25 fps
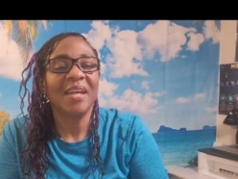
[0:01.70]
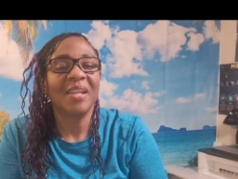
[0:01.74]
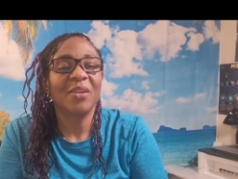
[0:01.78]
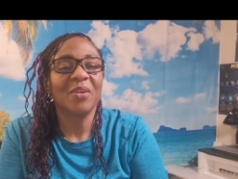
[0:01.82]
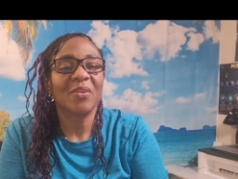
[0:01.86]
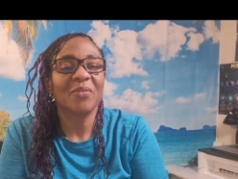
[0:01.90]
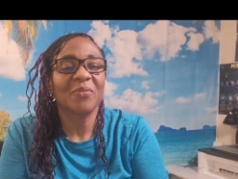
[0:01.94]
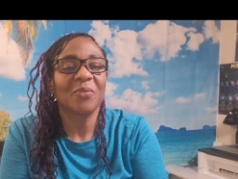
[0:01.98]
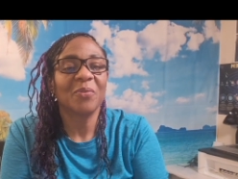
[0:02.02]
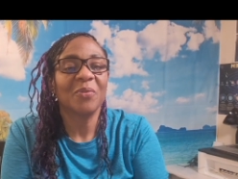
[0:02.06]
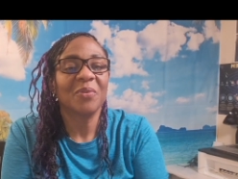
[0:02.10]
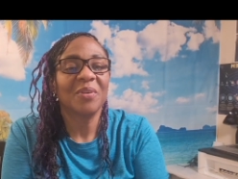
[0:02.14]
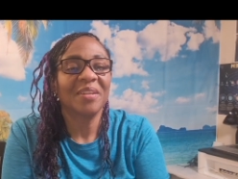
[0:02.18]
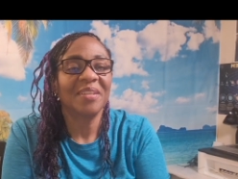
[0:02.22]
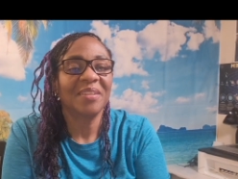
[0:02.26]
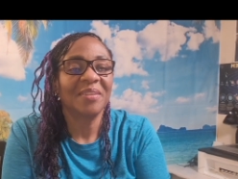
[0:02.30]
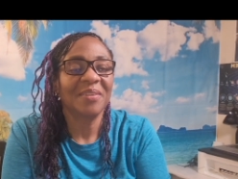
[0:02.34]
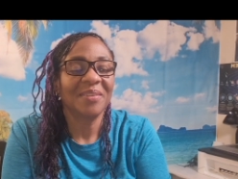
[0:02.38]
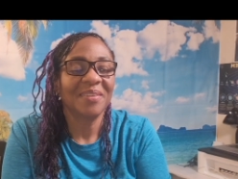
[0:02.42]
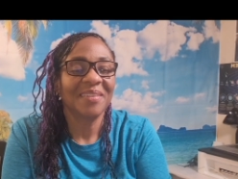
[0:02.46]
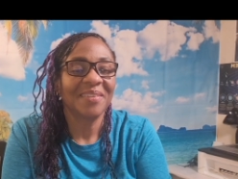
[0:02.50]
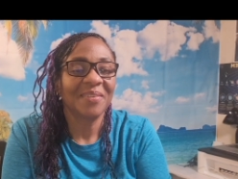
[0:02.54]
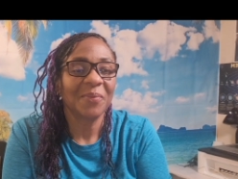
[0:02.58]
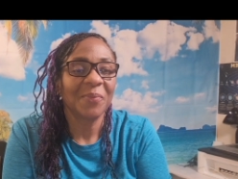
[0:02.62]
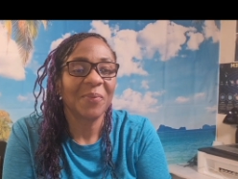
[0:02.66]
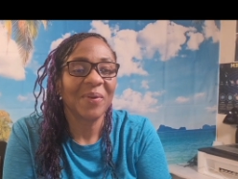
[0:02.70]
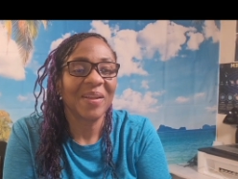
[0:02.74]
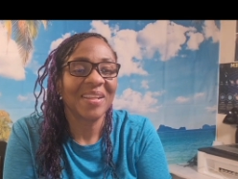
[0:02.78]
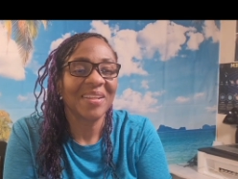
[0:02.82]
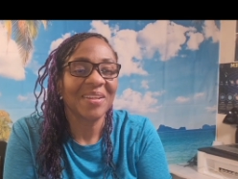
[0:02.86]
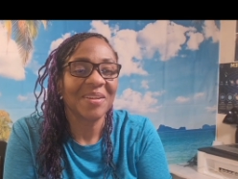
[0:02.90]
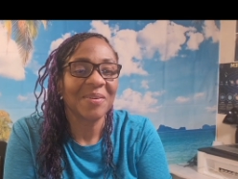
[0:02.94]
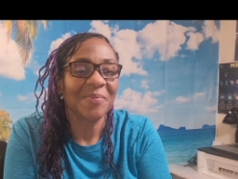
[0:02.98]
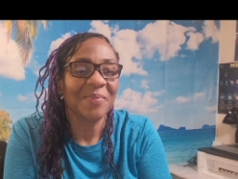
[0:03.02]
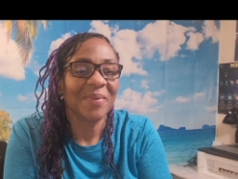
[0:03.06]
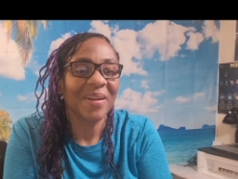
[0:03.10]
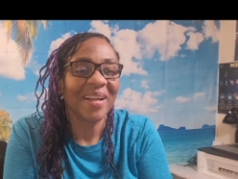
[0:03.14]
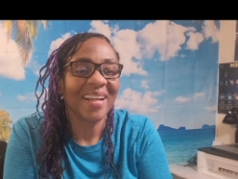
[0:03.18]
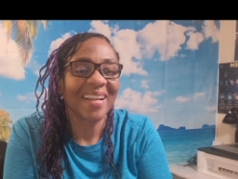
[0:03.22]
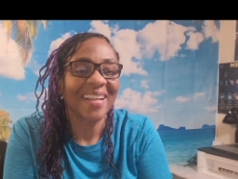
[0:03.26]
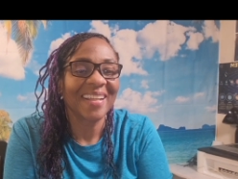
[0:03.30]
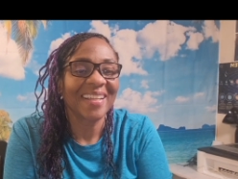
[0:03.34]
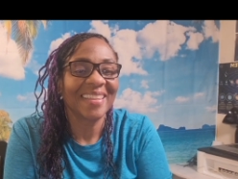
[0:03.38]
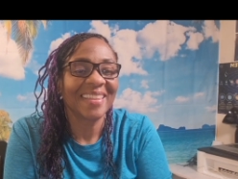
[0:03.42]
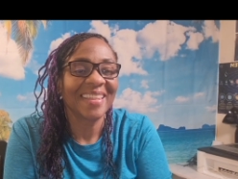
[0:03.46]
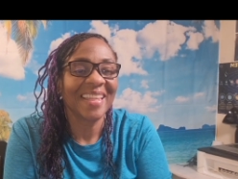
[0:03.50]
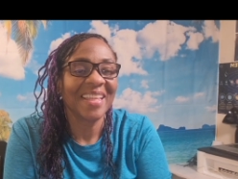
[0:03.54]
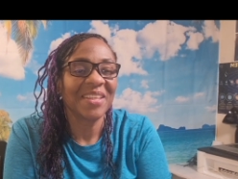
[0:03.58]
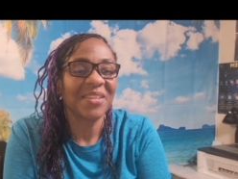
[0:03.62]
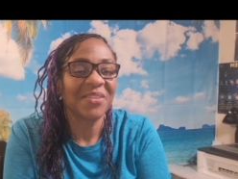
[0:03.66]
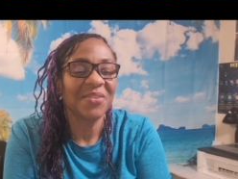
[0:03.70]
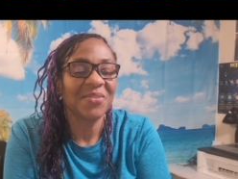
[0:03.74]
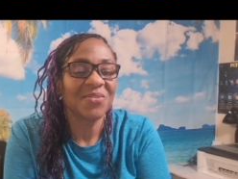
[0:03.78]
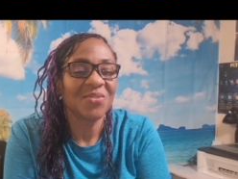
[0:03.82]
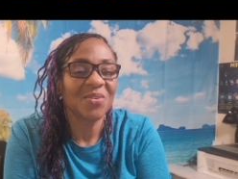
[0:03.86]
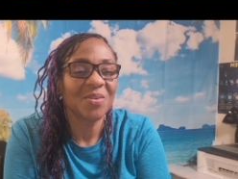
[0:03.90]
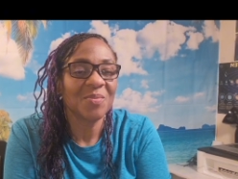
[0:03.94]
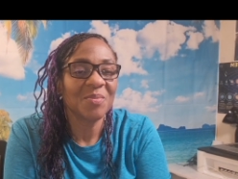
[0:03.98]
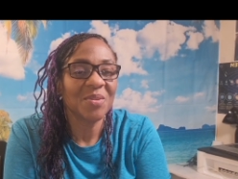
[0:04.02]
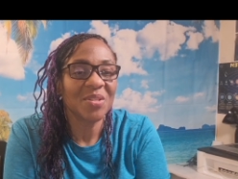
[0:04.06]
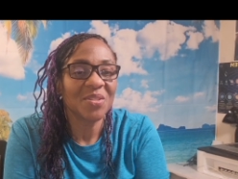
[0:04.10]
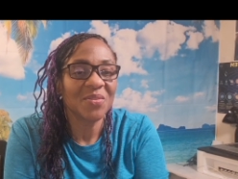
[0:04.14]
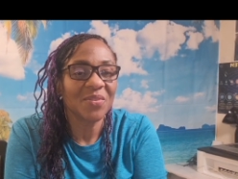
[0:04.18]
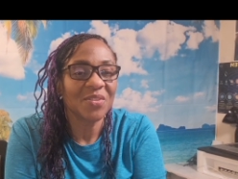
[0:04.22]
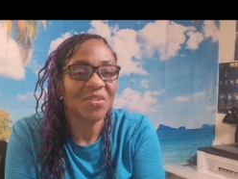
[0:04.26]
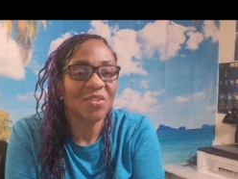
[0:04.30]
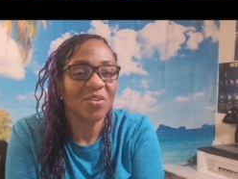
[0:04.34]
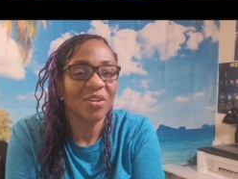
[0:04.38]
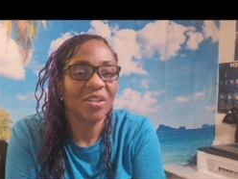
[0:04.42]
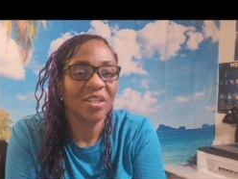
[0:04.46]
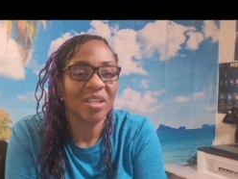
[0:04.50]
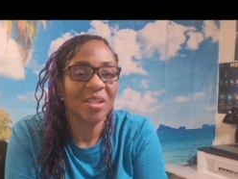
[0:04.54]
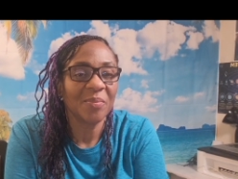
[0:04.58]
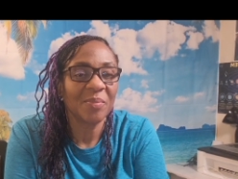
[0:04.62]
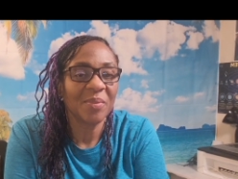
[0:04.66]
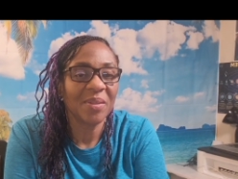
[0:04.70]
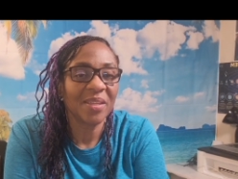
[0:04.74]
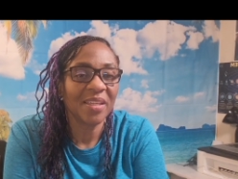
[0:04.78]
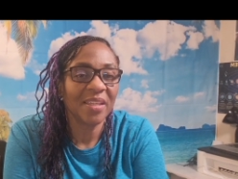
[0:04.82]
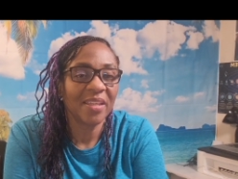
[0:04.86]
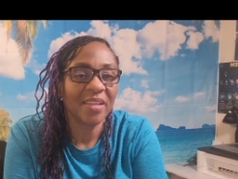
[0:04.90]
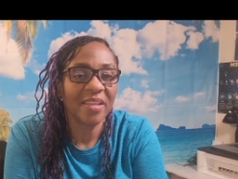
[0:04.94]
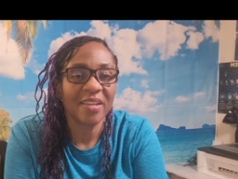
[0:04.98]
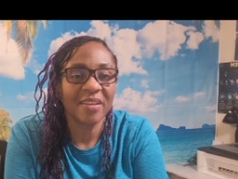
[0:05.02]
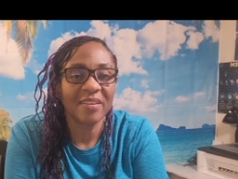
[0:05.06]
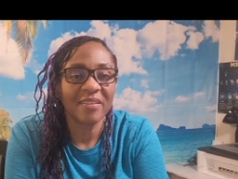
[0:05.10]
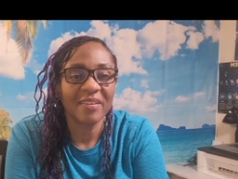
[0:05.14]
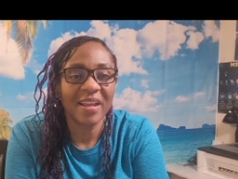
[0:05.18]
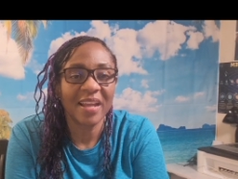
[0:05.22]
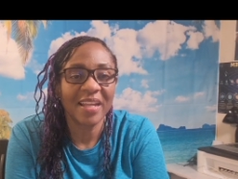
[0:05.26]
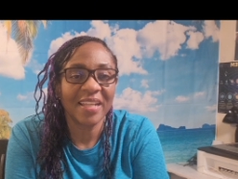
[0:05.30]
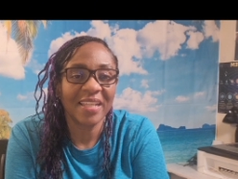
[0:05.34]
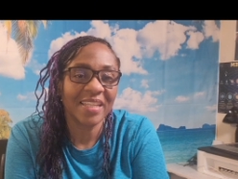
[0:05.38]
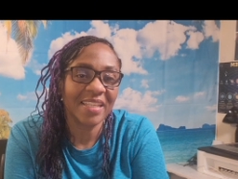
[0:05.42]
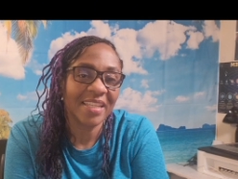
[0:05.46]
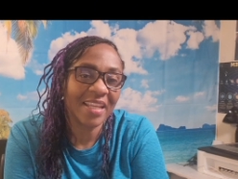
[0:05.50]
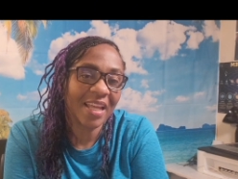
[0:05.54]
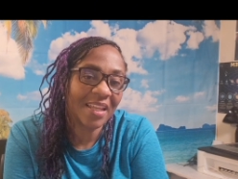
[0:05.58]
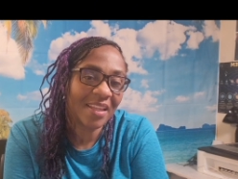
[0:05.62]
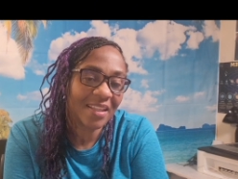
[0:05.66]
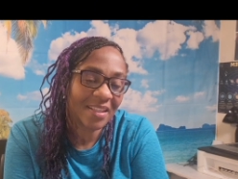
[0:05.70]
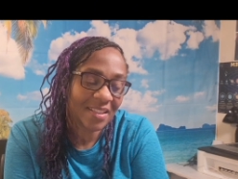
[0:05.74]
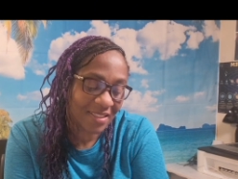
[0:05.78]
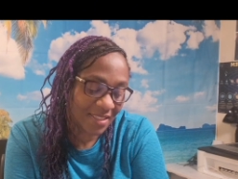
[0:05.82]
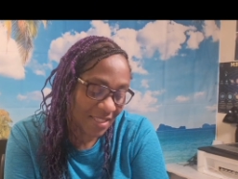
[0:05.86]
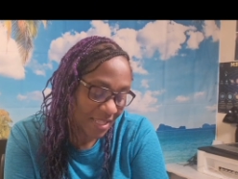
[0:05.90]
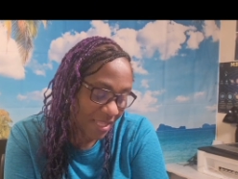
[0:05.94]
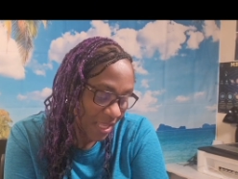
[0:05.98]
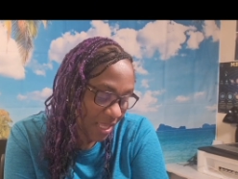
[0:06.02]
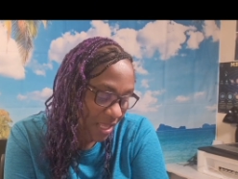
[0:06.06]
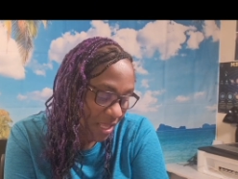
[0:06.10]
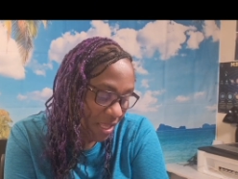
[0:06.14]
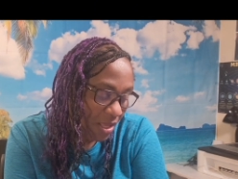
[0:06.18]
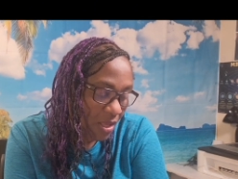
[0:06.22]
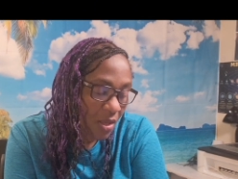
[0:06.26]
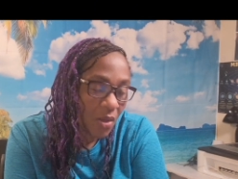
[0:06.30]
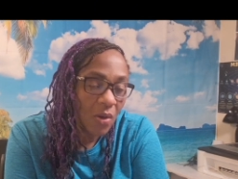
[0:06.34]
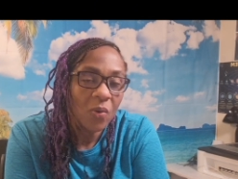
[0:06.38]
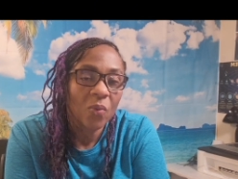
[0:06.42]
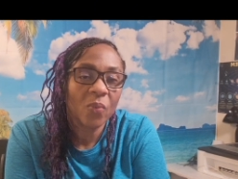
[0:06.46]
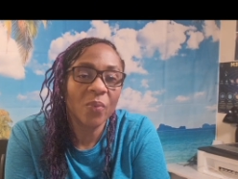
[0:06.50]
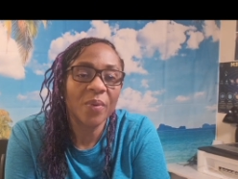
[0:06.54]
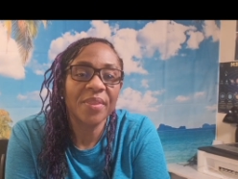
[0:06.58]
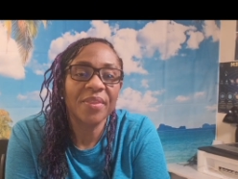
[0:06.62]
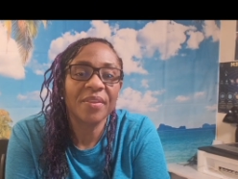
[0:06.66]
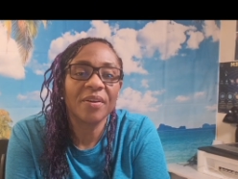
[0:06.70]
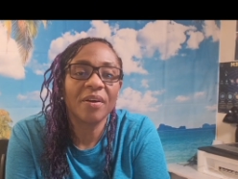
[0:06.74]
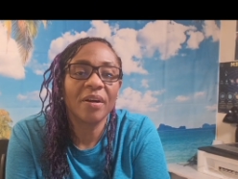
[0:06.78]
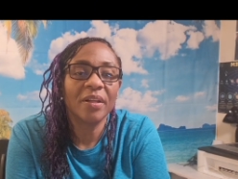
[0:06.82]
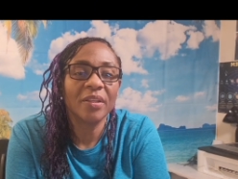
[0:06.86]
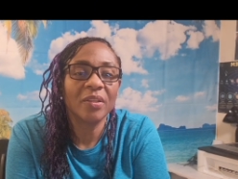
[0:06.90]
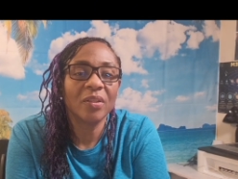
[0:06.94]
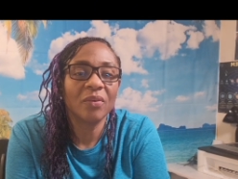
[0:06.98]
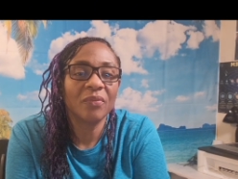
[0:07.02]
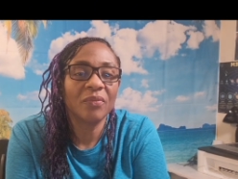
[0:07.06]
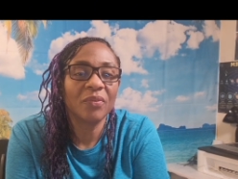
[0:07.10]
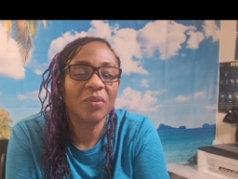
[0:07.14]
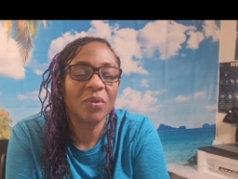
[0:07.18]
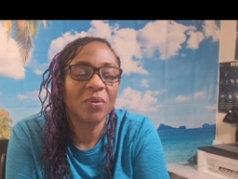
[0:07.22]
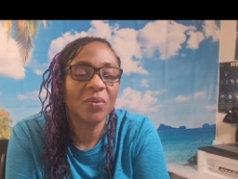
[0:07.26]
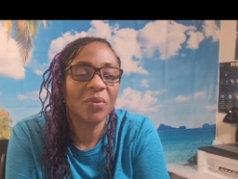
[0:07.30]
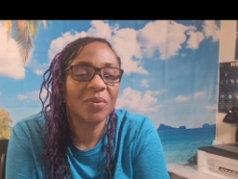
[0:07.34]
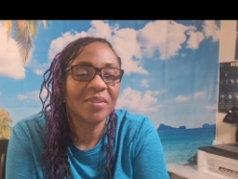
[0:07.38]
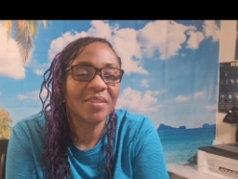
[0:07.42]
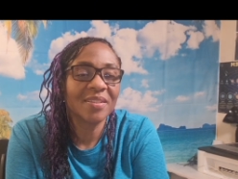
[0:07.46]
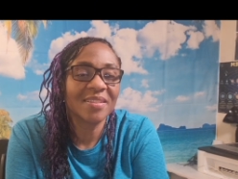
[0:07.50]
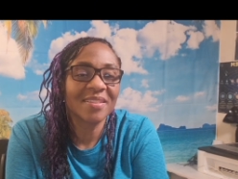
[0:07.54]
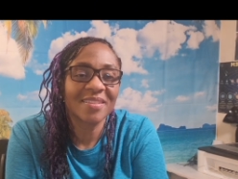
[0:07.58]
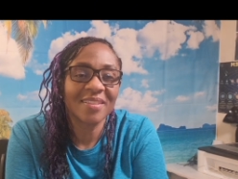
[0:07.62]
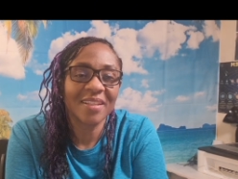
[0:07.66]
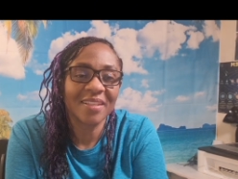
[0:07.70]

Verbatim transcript: Hello, everyone. Welcome back, and thank you so much for joining me here at Galaxy with God Love Notes.